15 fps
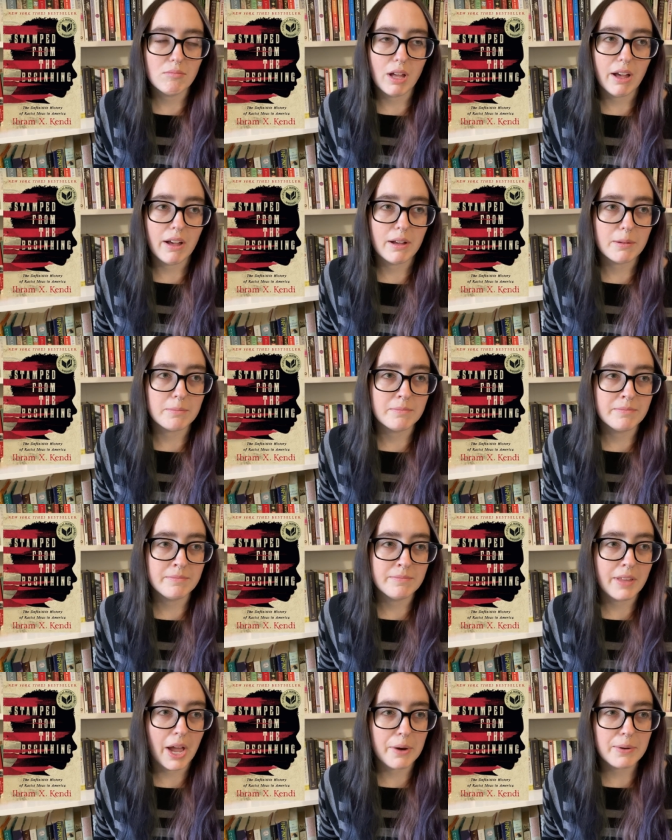Um,
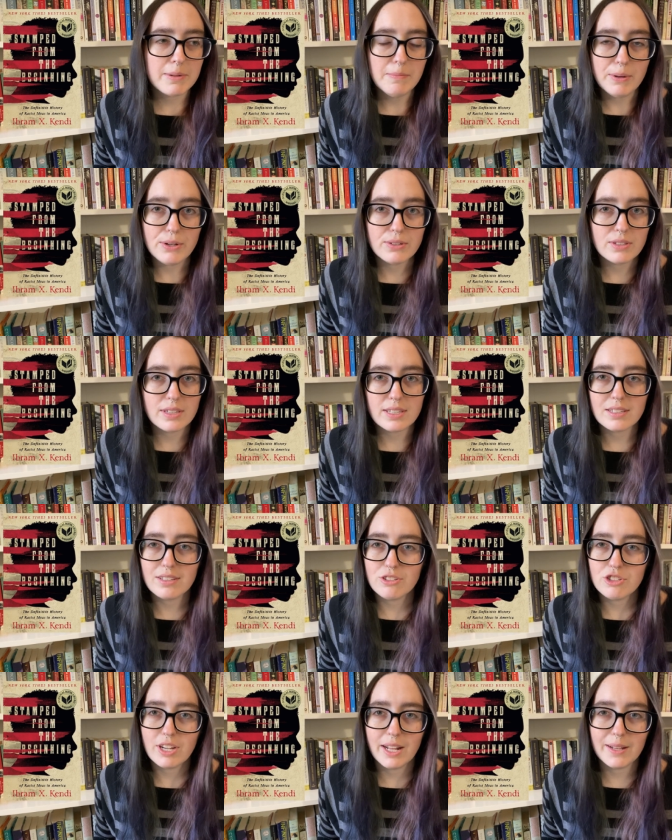I read most of this
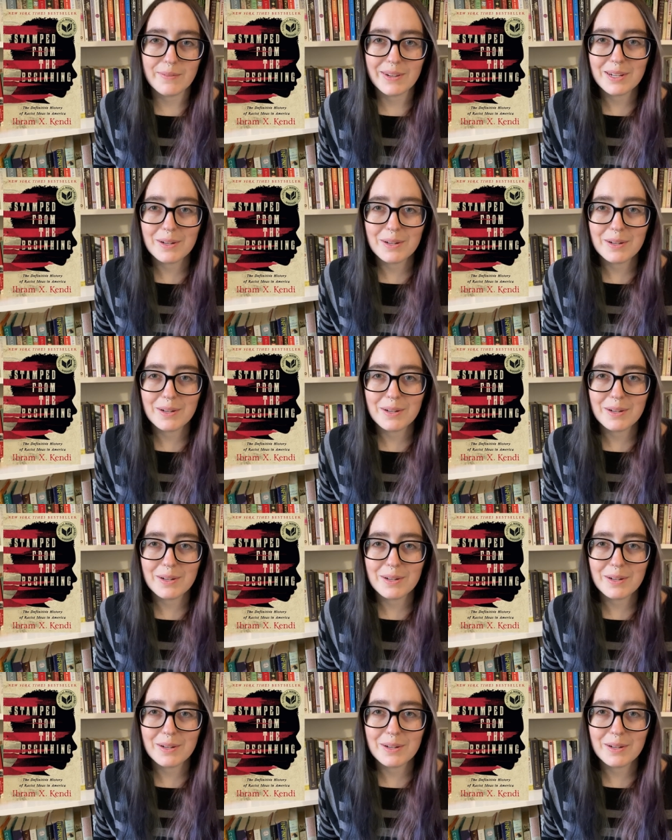in January